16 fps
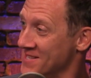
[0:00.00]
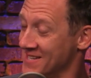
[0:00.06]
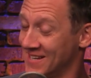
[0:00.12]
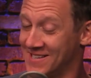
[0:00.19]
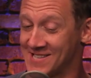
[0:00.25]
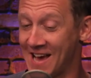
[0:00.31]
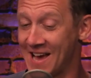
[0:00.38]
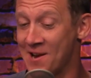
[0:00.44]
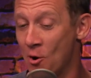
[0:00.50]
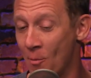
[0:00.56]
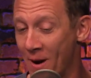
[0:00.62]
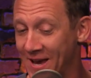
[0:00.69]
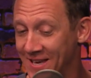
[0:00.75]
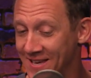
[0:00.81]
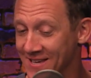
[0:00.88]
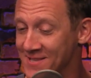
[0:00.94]
reason because I know
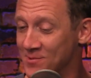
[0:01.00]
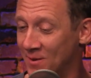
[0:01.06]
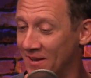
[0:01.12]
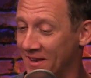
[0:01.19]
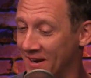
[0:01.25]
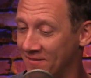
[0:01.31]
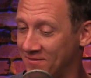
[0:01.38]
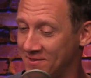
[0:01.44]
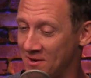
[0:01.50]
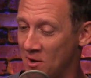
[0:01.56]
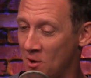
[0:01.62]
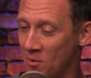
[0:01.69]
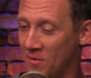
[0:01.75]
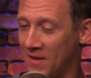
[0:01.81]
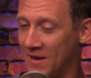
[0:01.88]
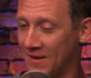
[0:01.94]
my kids well enough to
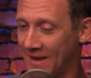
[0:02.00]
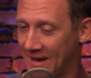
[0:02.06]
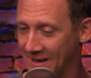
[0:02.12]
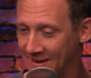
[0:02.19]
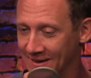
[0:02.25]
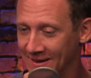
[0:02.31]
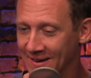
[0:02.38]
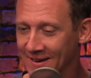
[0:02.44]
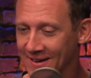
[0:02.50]
know that like